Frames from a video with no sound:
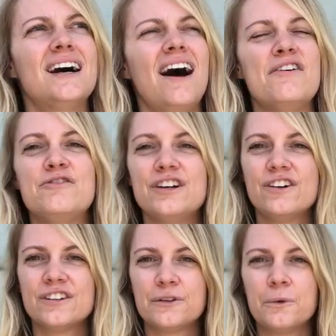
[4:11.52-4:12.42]
I
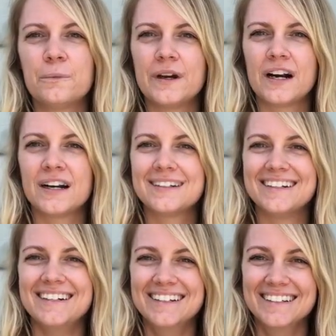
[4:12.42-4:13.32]
feel a little weird.
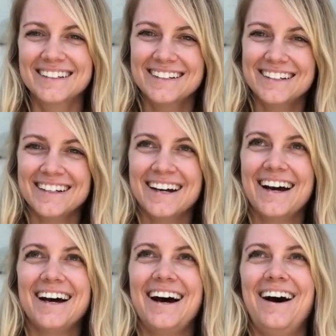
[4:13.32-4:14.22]

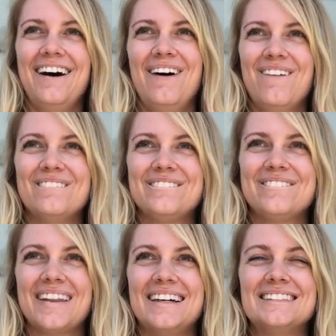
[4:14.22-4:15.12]

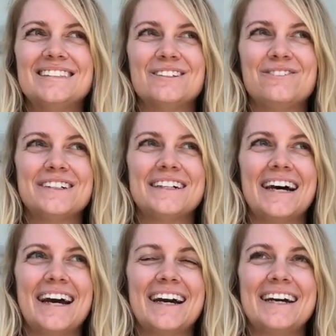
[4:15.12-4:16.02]
I still feel
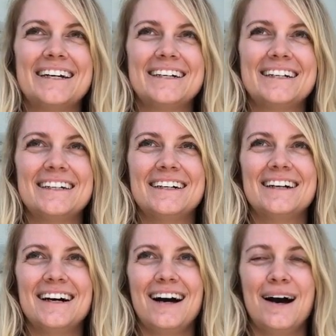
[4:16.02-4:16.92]
like
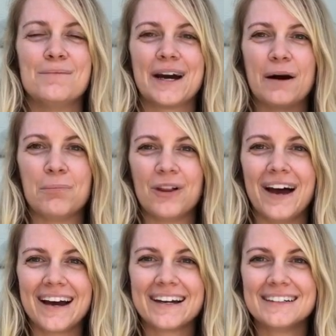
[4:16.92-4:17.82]
I'm like a
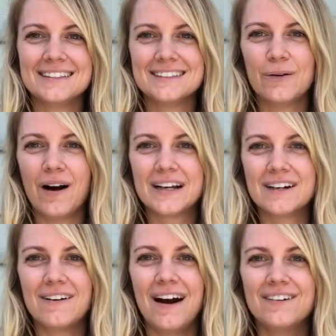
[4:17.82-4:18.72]
plague walking
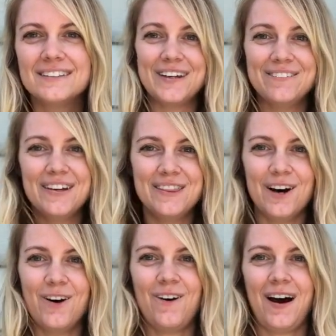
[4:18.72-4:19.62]
around, even
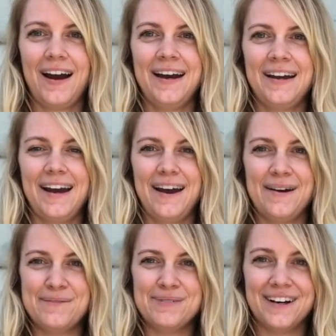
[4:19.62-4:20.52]
though I
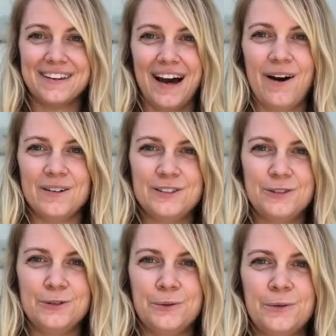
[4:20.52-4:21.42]
am allowed
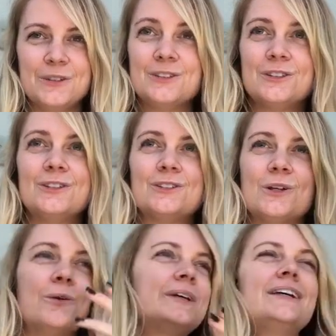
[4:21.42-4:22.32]
to
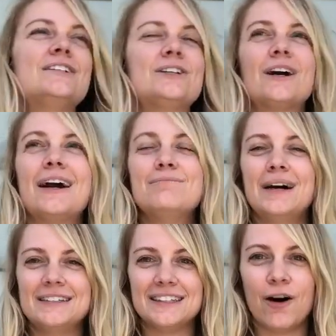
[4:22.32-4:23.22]
slowly integrate
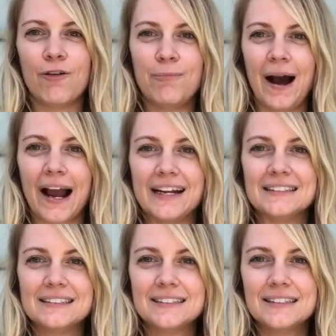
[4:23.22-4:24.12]
myself back
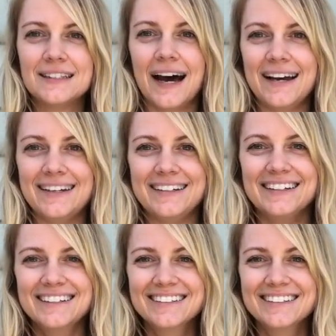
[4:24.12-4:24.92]
into society